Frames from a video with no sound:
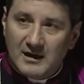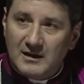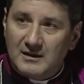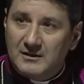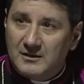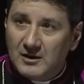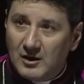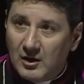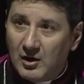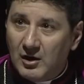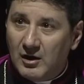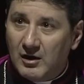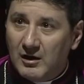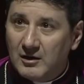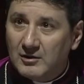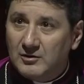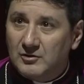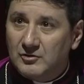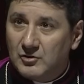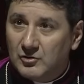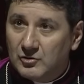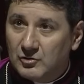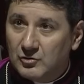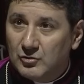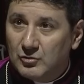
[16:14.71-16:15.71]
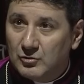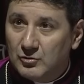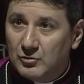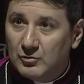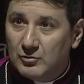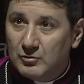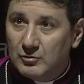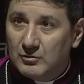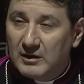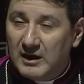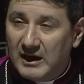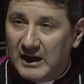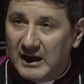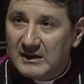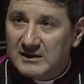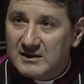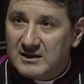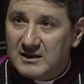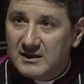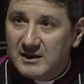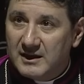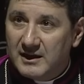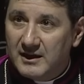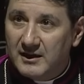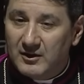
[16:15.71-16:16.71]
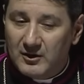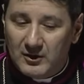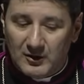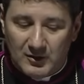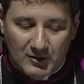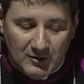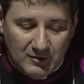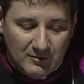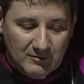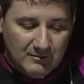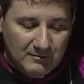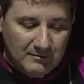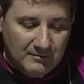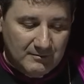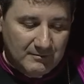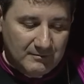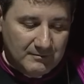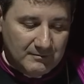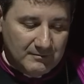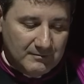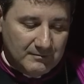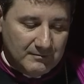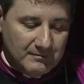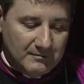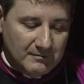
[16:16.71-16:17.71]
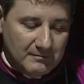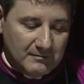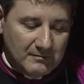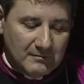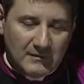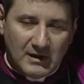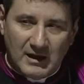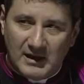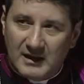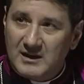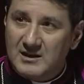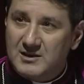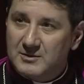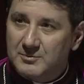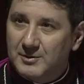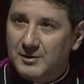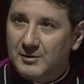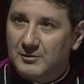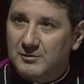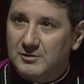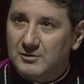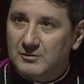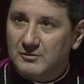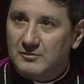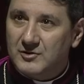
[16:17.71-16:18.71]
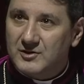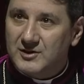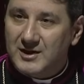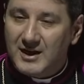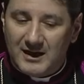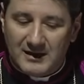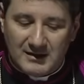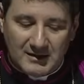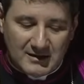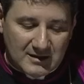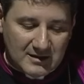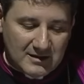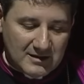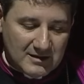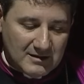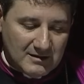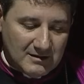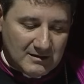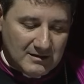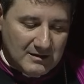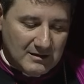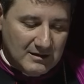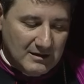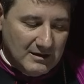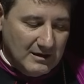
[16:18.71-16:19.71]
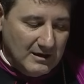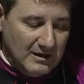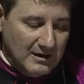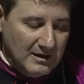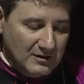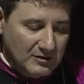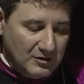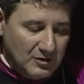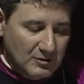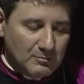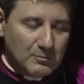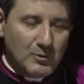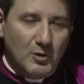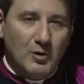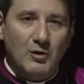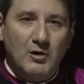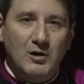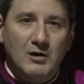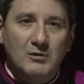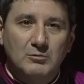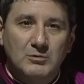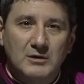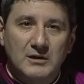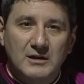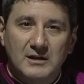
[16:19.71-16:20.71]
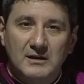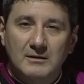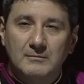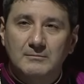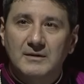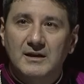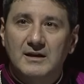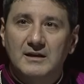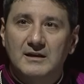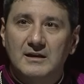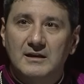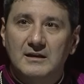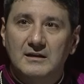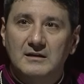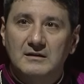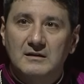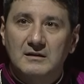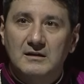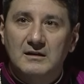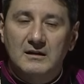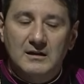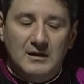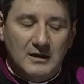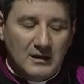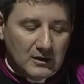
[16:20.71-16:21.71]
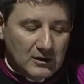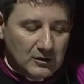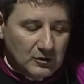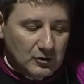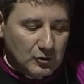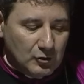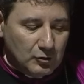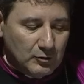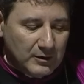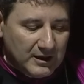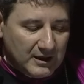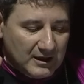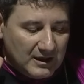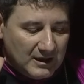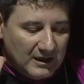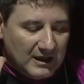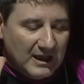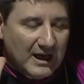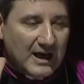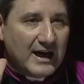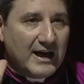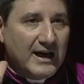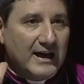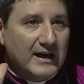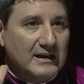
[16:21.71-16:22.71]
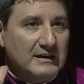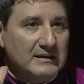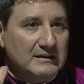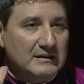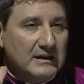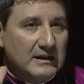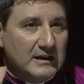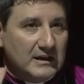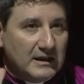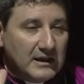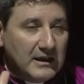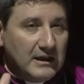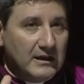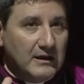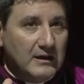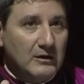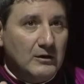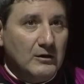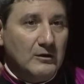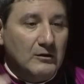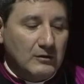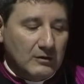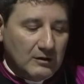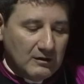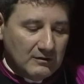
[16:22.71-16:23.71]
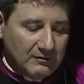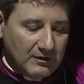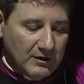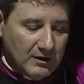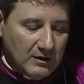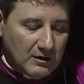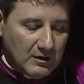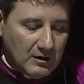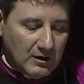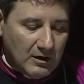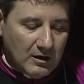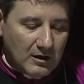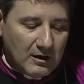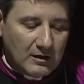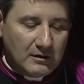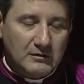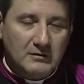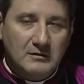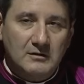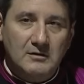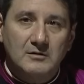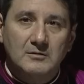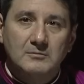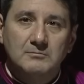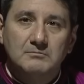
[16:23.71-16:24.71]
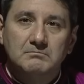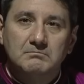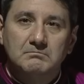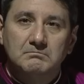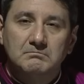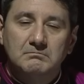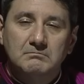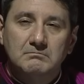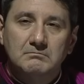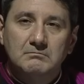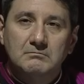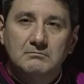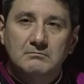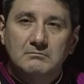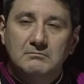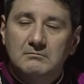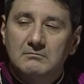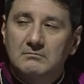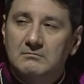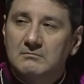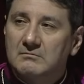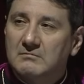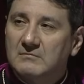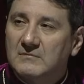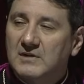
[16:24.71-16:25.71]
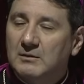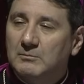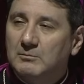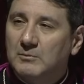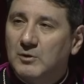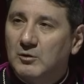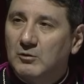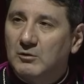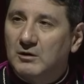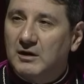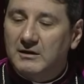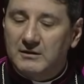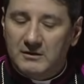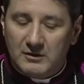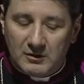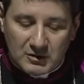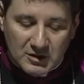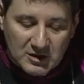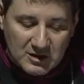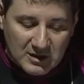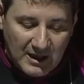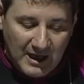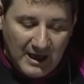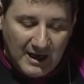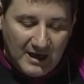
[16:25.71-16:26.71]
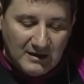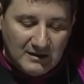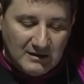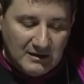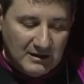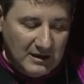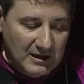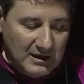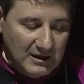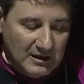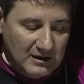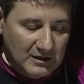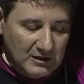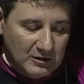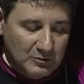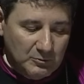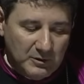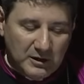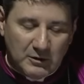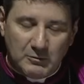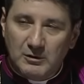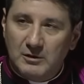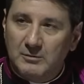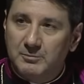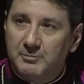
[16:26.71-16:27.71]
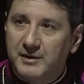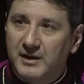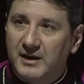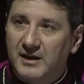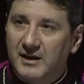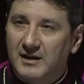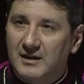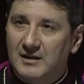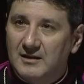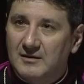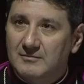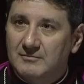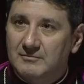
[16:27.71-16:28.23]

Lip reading: The heart, too, has an ear in a spiritual sense. The more we're committed to incline the ear of our heart, the more understanding we will be.